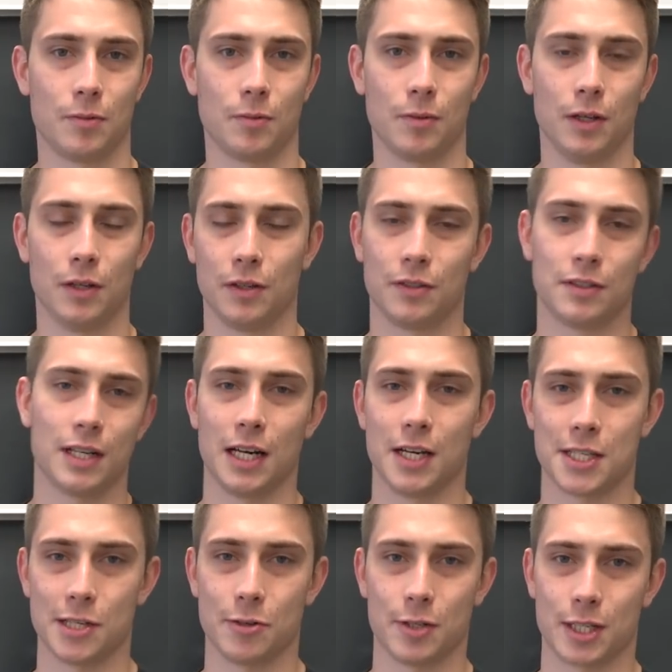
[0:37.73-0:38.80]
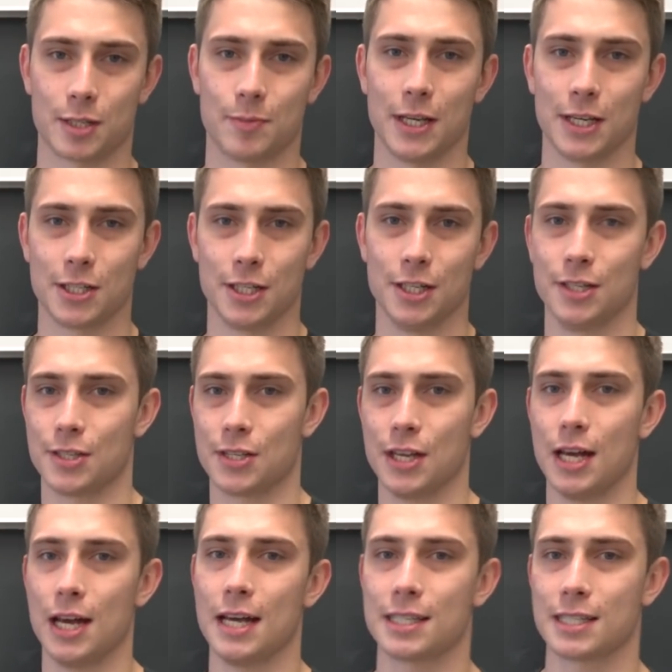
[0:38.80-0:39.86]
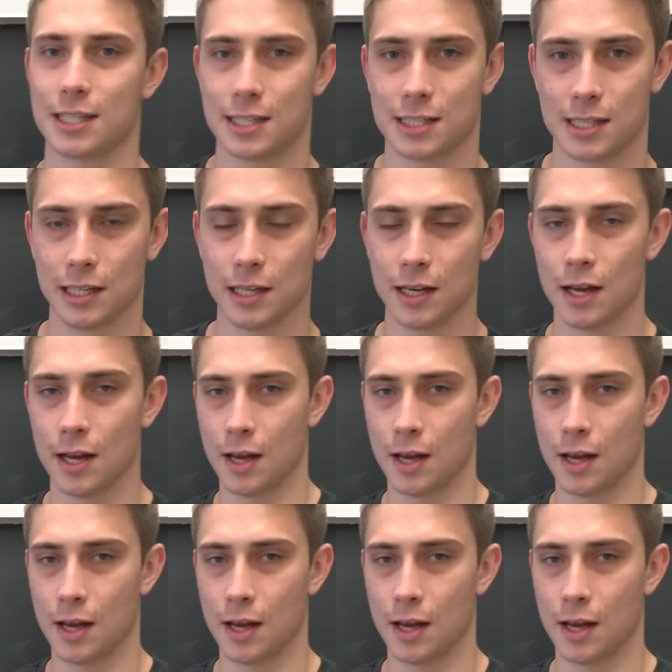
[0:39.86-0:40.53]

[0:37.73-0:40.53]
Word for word: well, Taylor series expansion is as easy.